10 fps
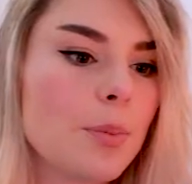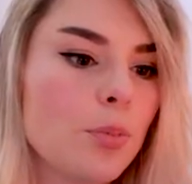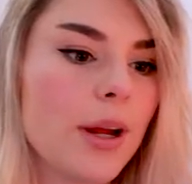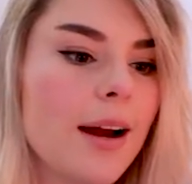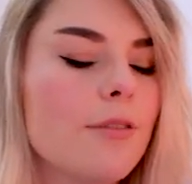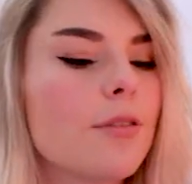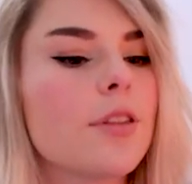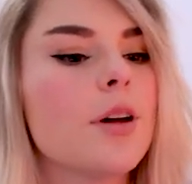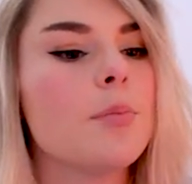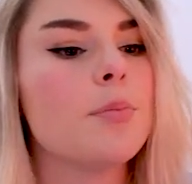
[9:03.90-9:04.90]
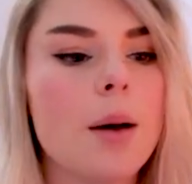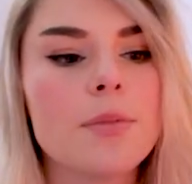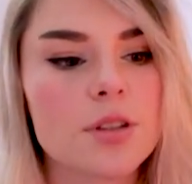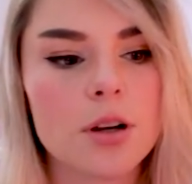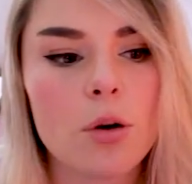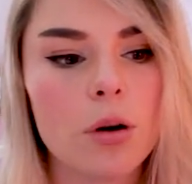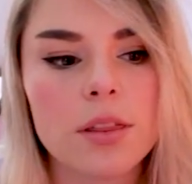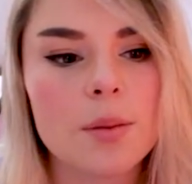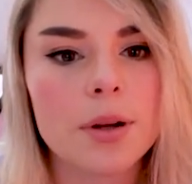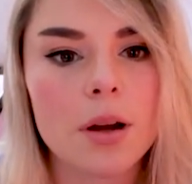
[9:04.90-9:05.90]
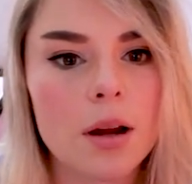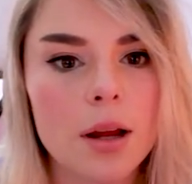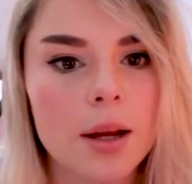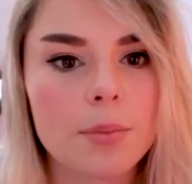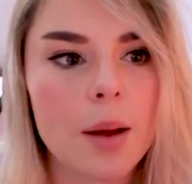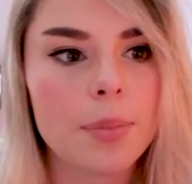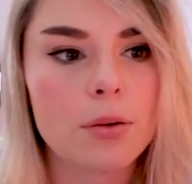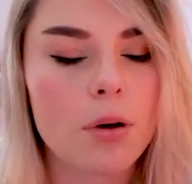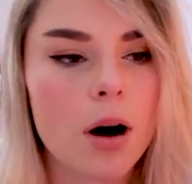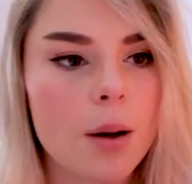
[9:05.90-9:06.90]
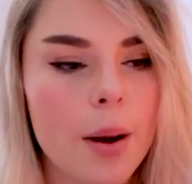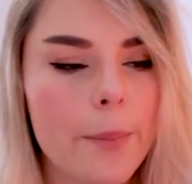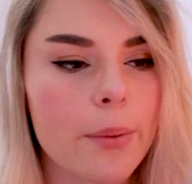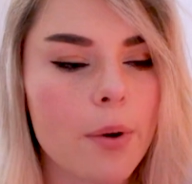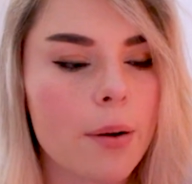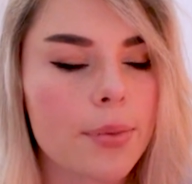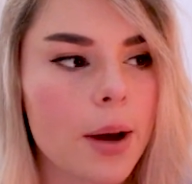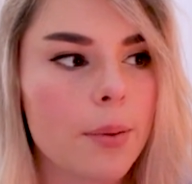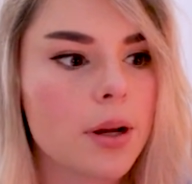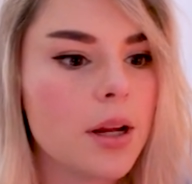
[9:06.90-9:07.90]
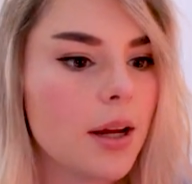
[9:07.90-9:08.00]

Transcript: up we have the, I'm just gonna call it the banana. It might be wrong. I might be wrong with that one.